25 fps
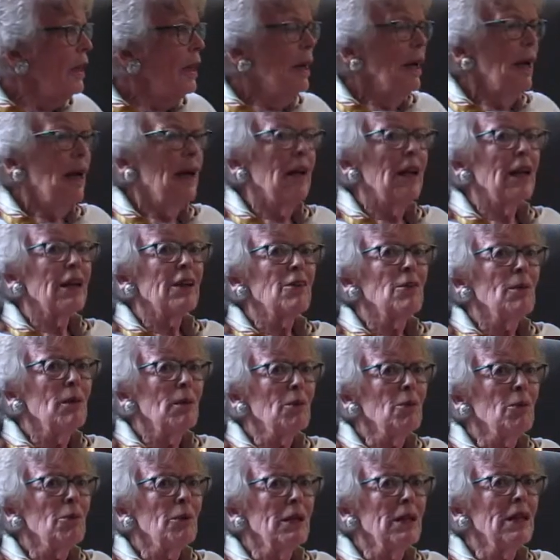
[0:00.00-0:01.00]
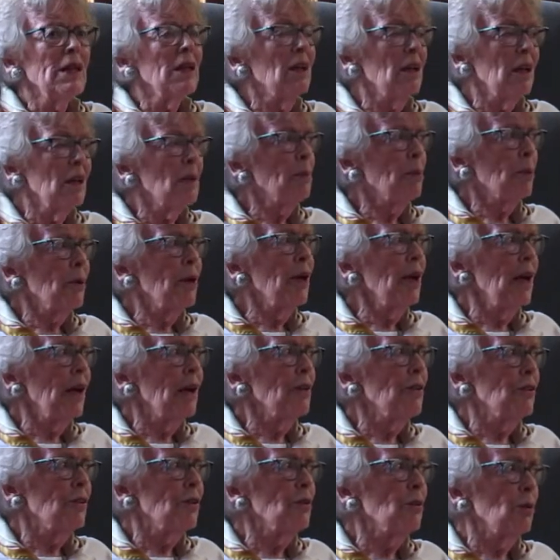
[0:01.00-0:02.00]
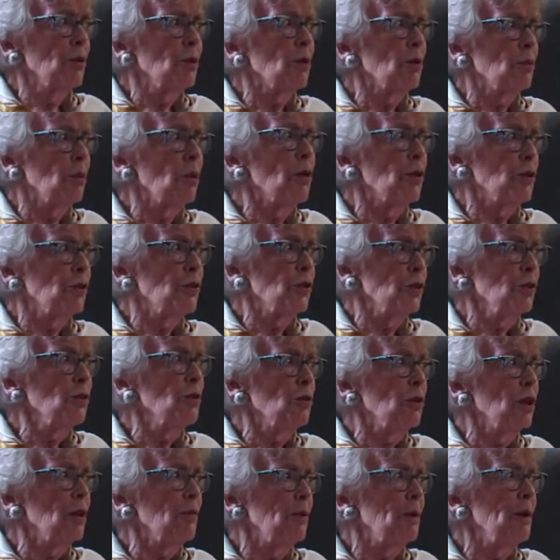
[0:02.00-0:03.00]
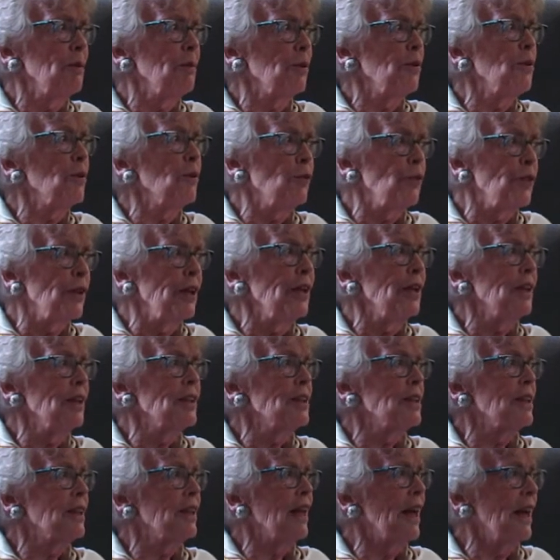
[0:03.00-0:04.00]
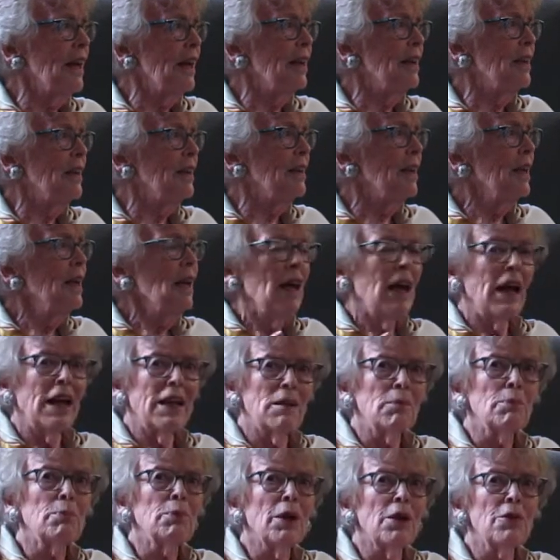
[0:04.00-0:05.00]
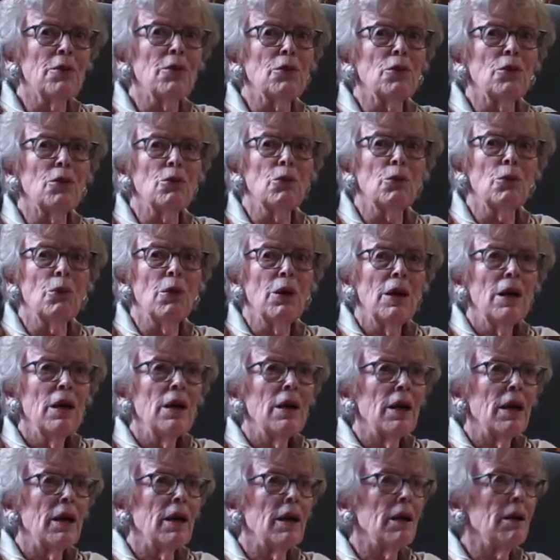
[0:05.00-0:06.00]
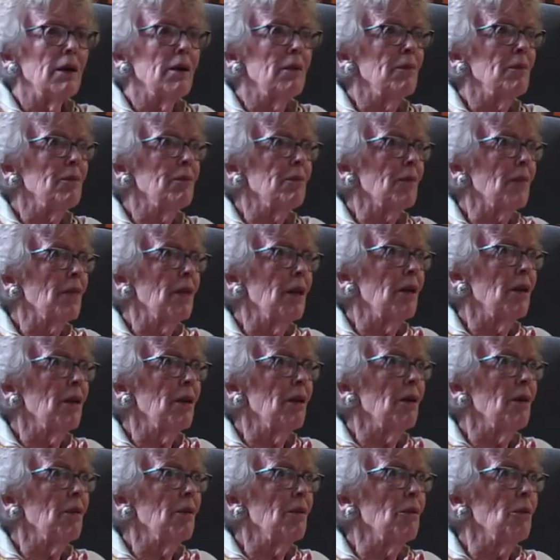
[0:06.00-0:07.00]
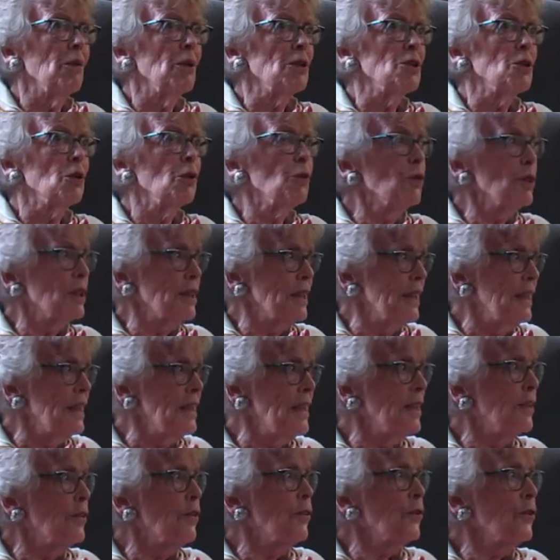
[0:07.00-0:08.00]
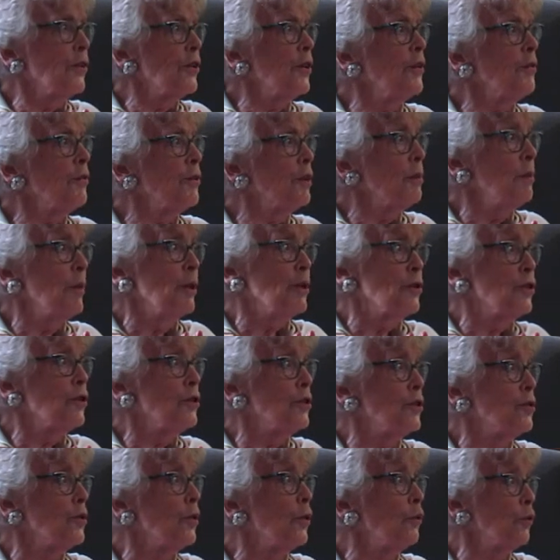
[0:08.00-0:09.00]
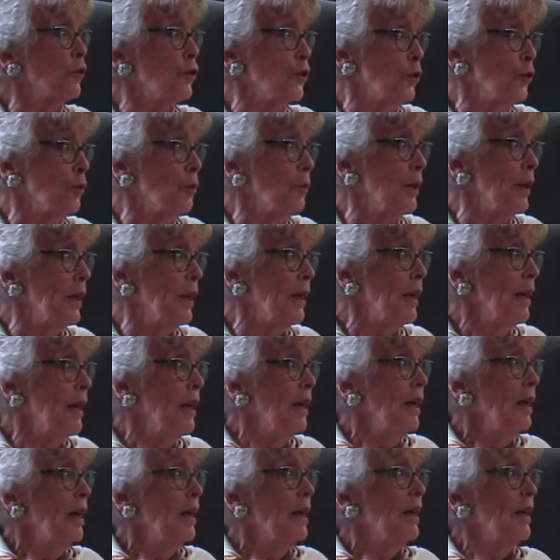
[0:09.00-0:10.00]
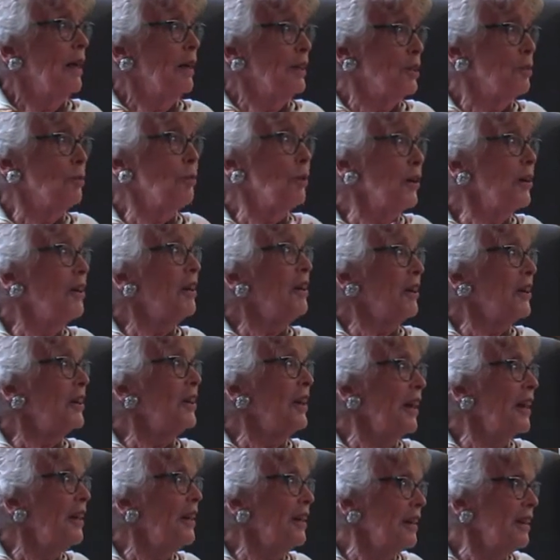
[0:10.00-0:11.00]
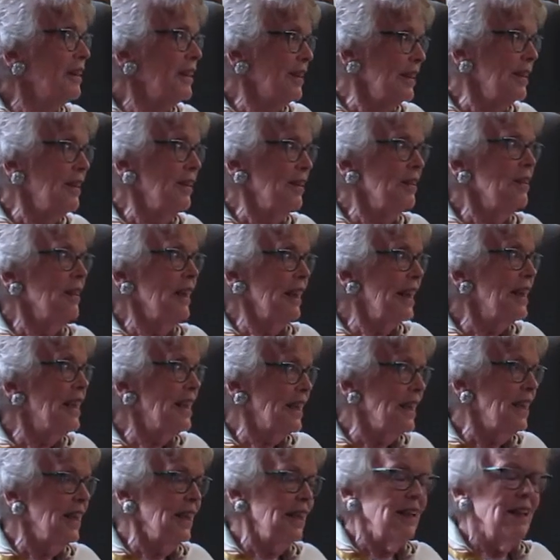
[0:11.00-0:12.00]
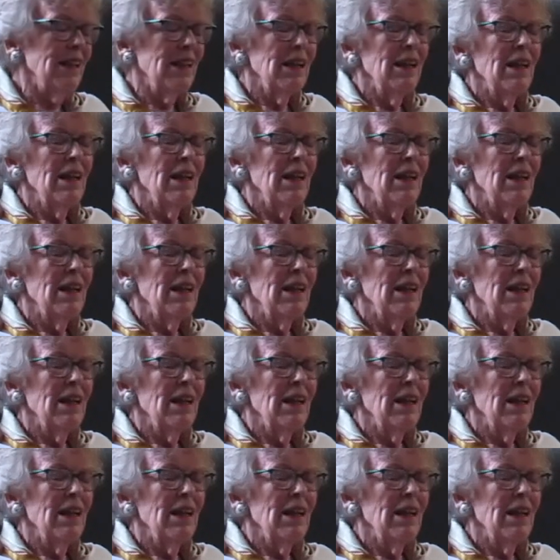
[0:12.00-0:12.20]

And I can remember we did a lot of praying during World War II. I remember novenas, and I had a brother who was overseas, did 33 missions over Germany as a rear air gunner, at 18.